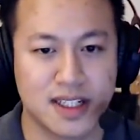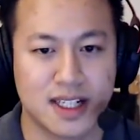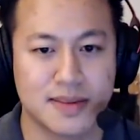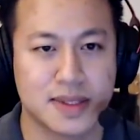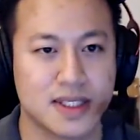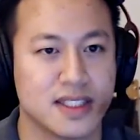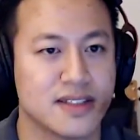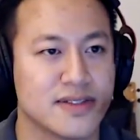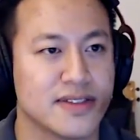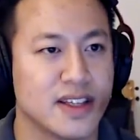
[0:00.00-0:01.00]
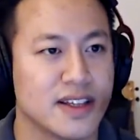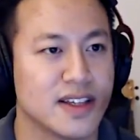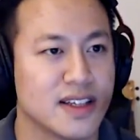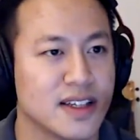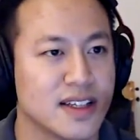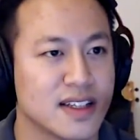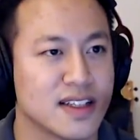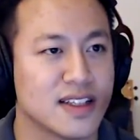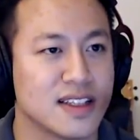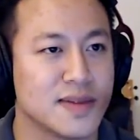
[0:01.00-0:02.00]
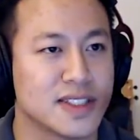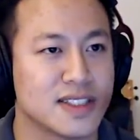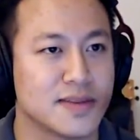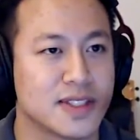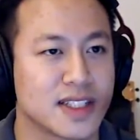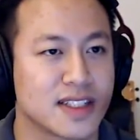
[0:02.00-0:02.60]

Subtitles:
I believe. Just check.